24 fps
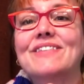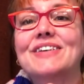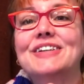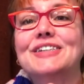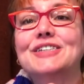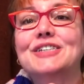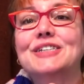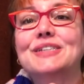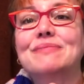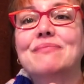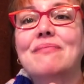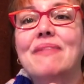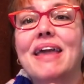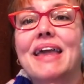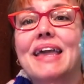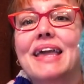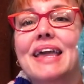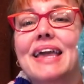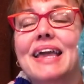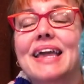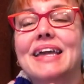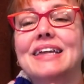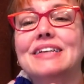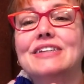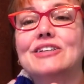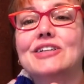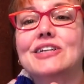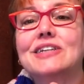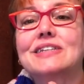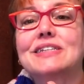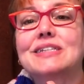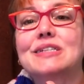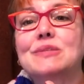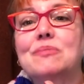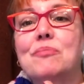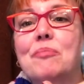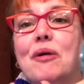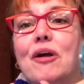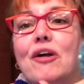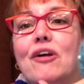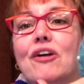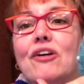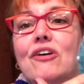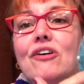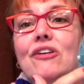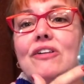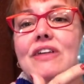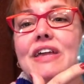which is making it just
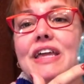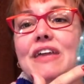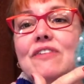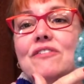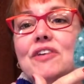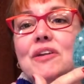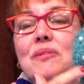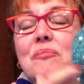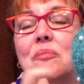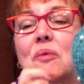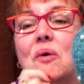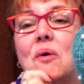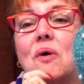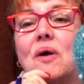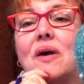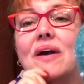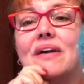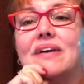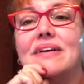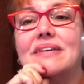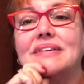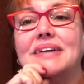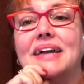sparkle even more.